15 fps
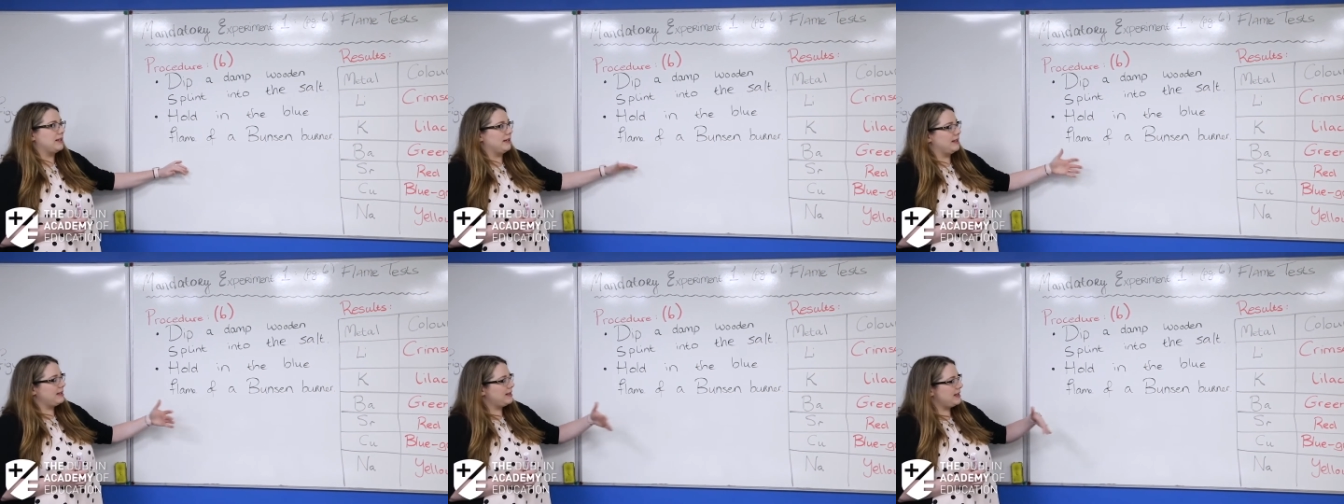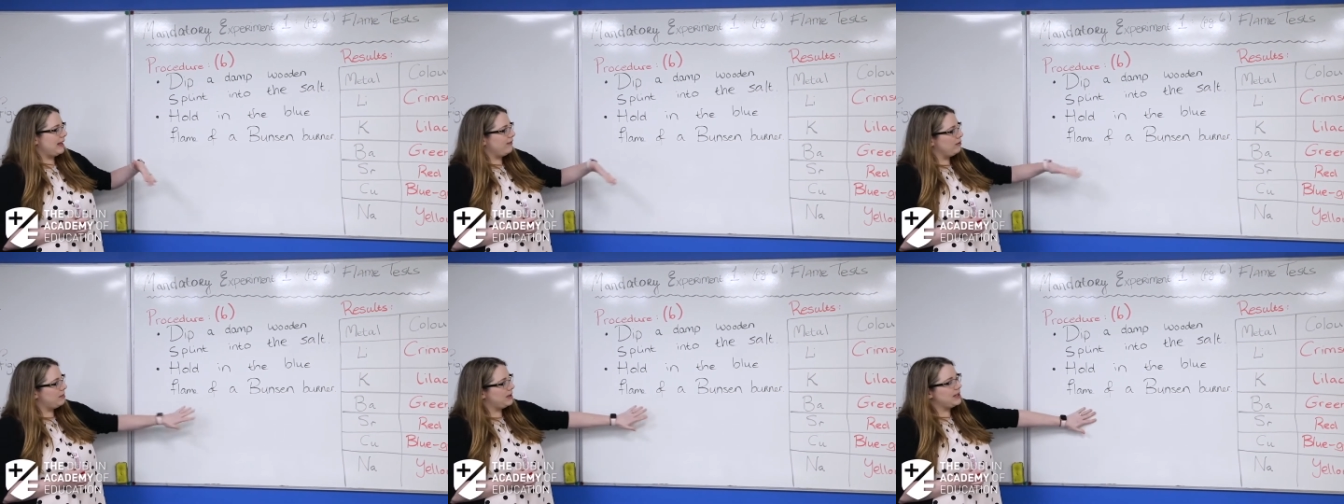Now, this is
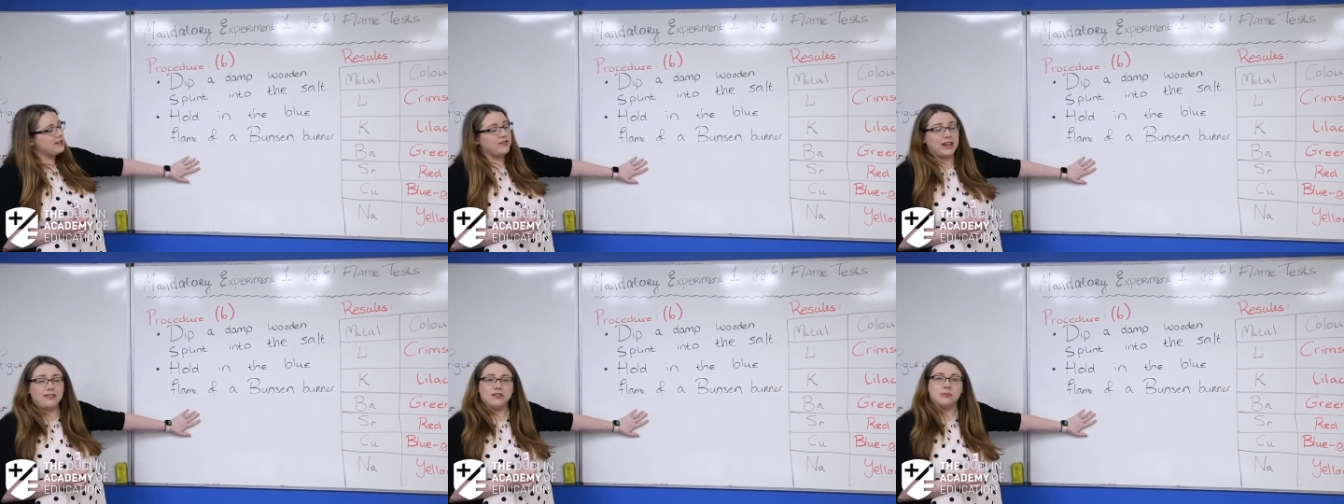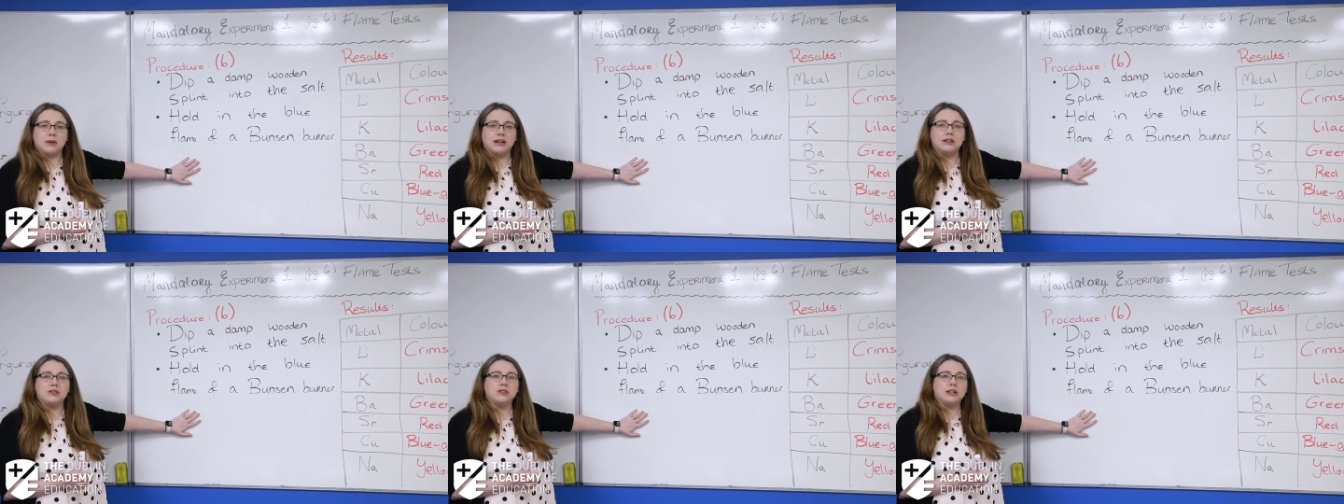everybody's favourite
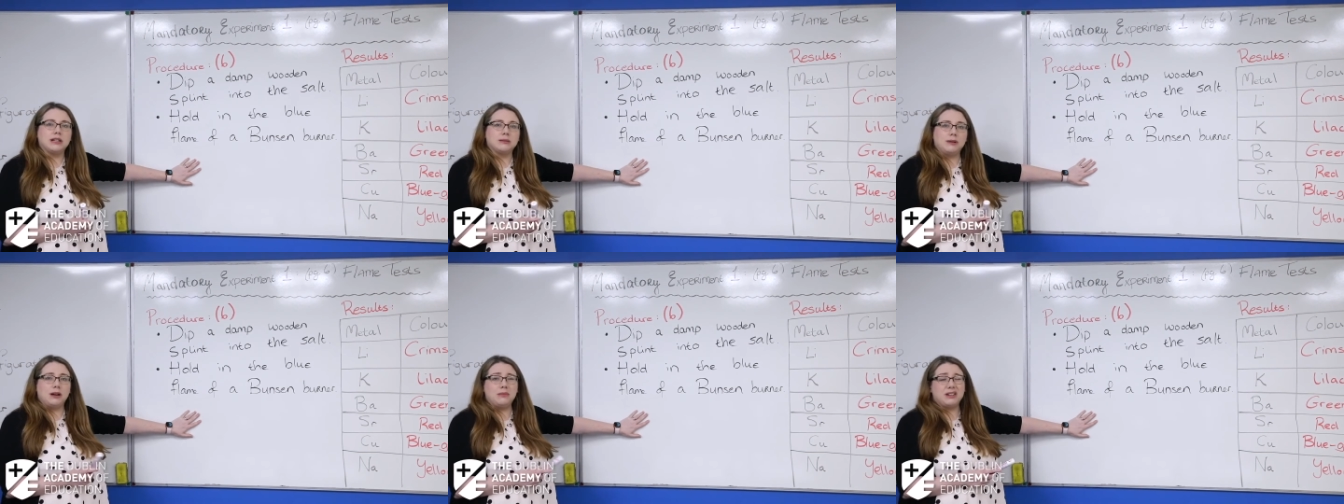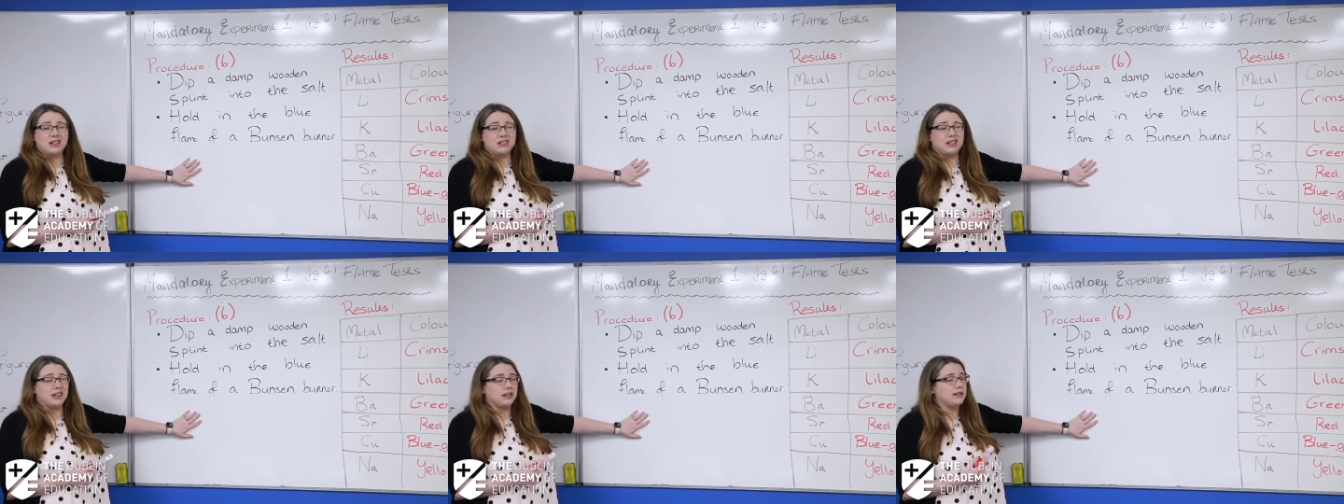mandatory experiment
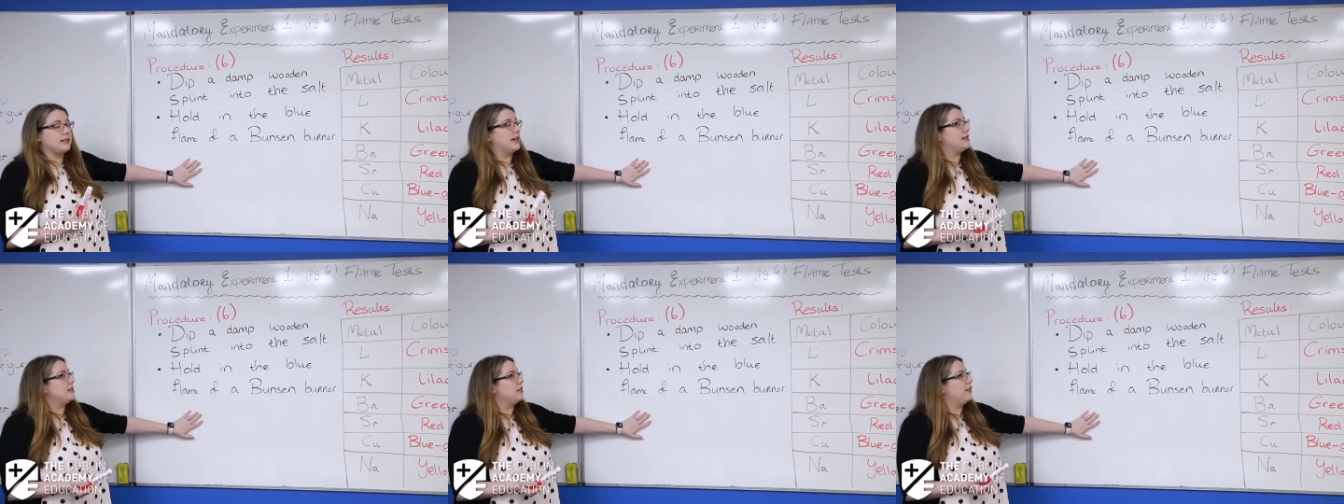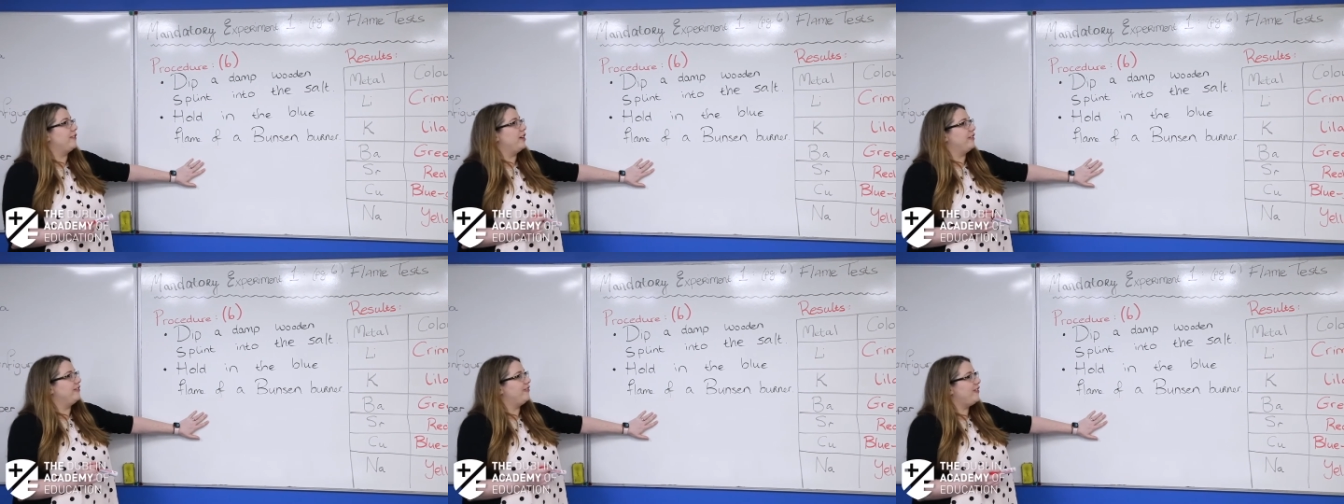because you get to set
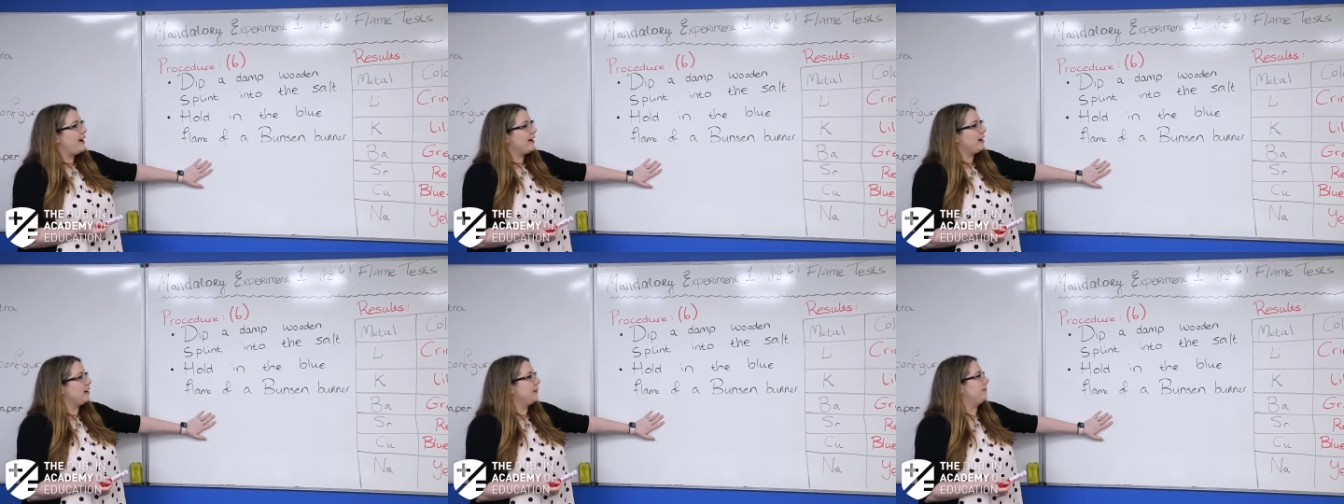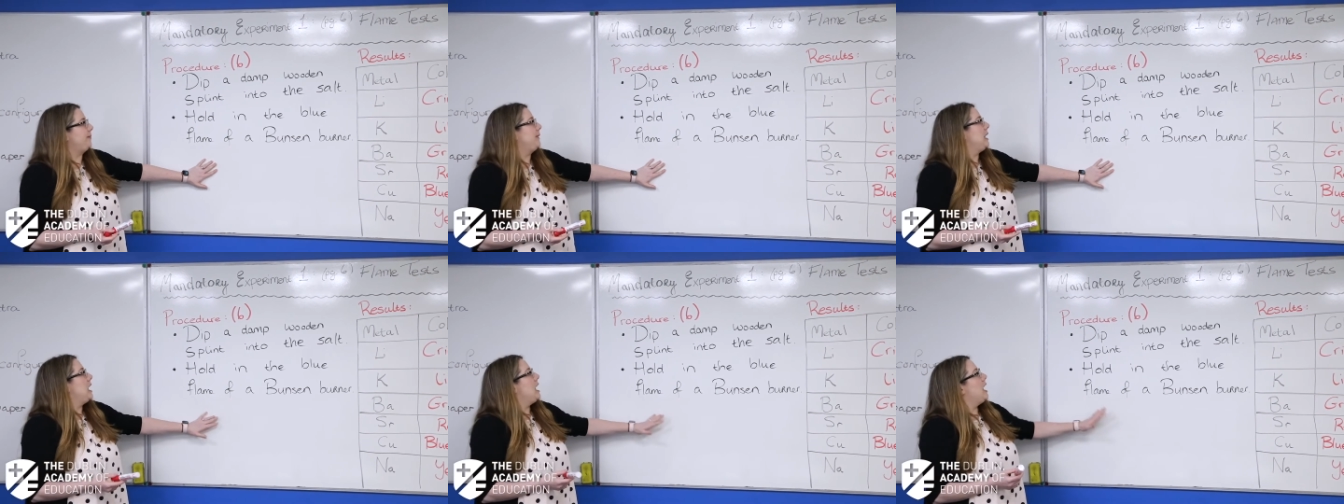stuff on fire
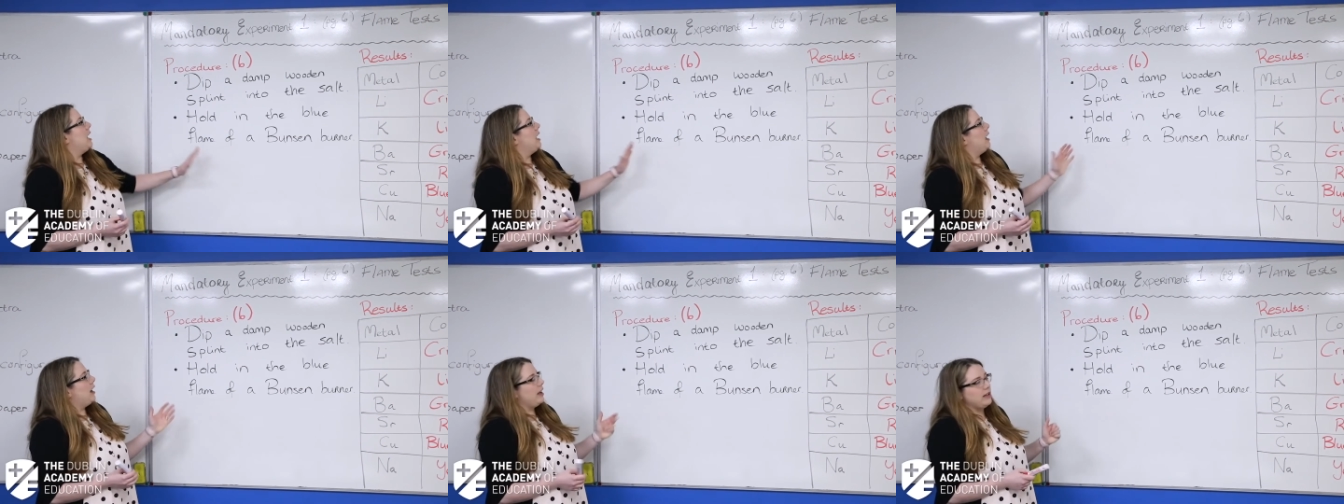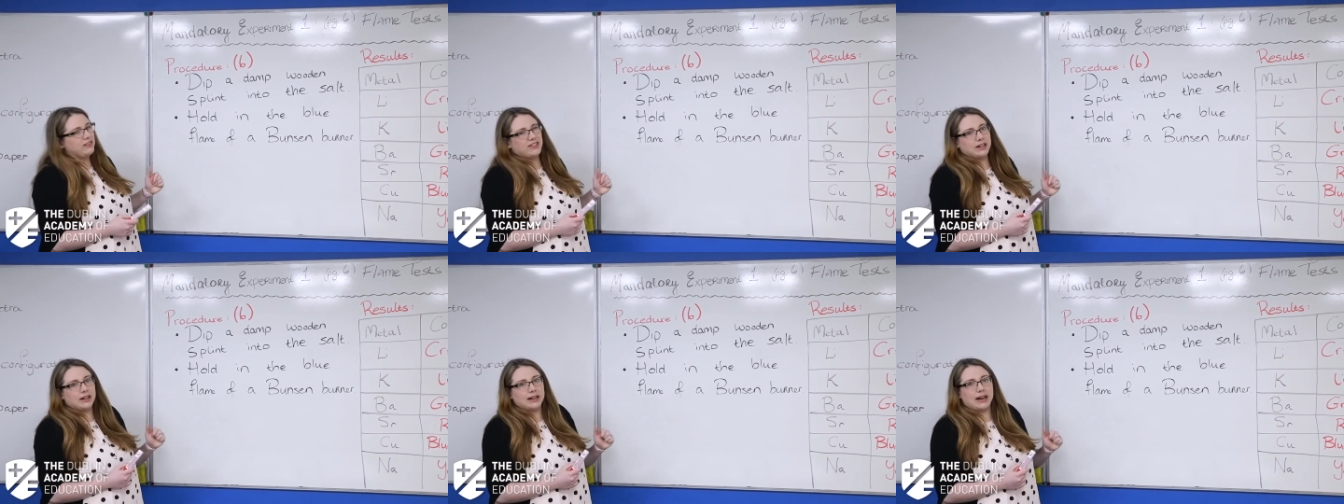and
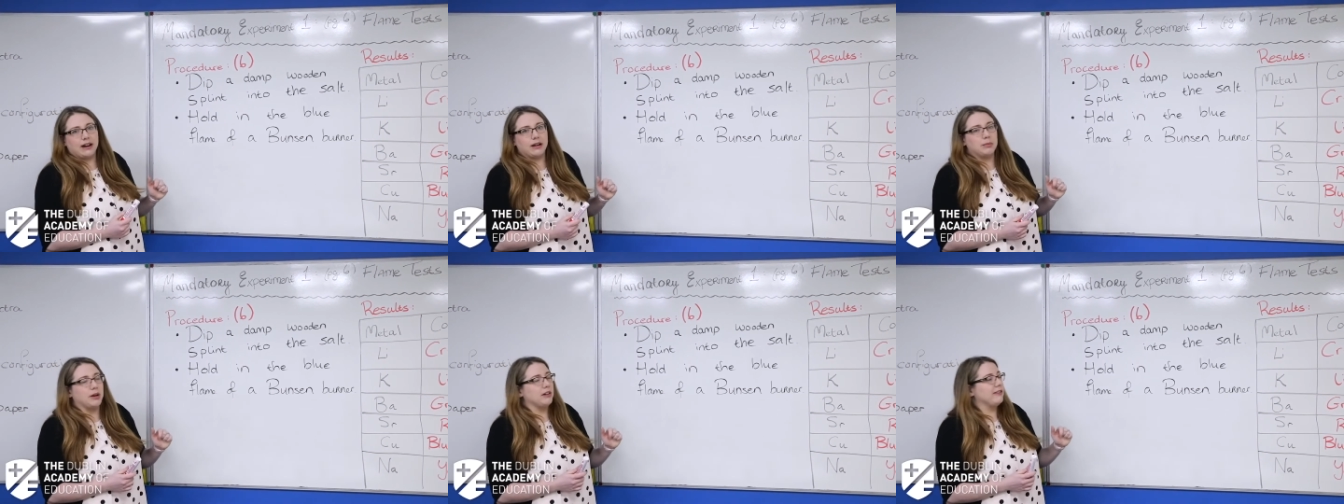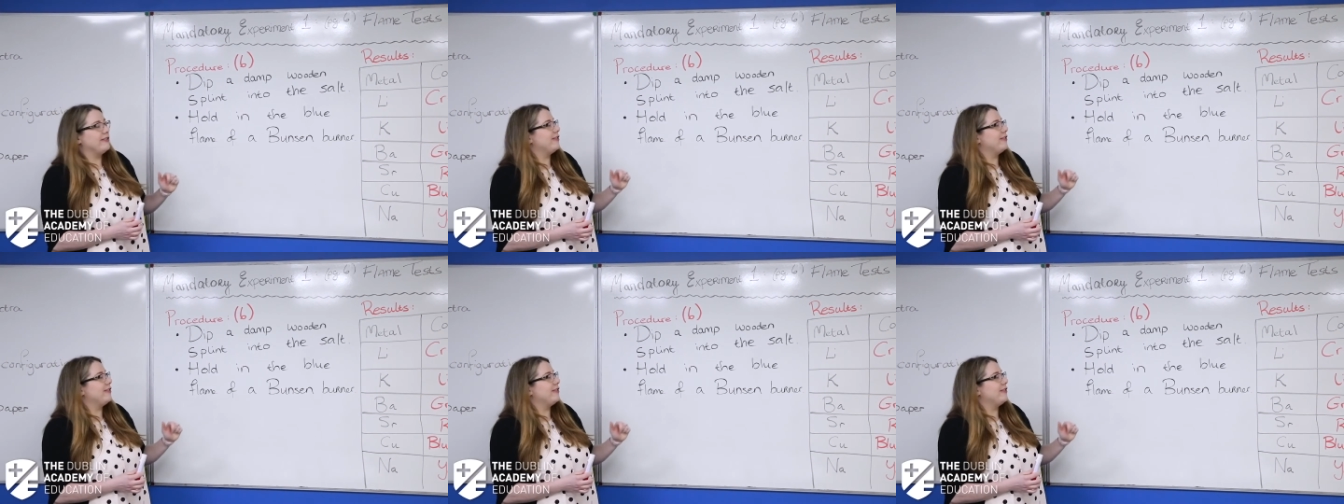you feel like Harry Potter for